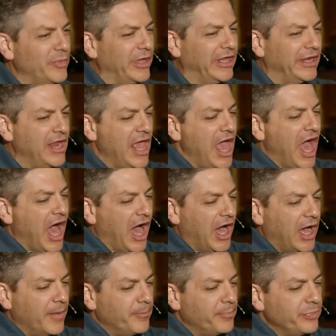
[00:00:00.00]
Okay, yeah.
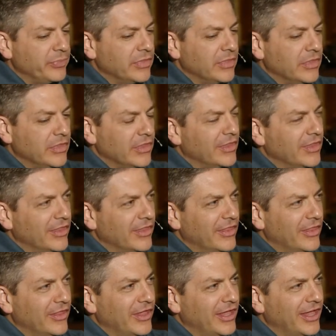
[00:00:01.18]
I don't know how they get
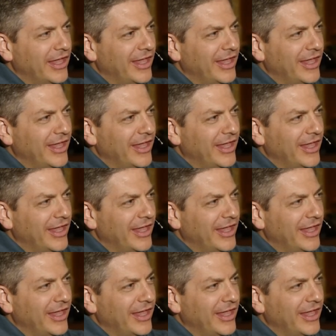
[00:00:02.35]
anything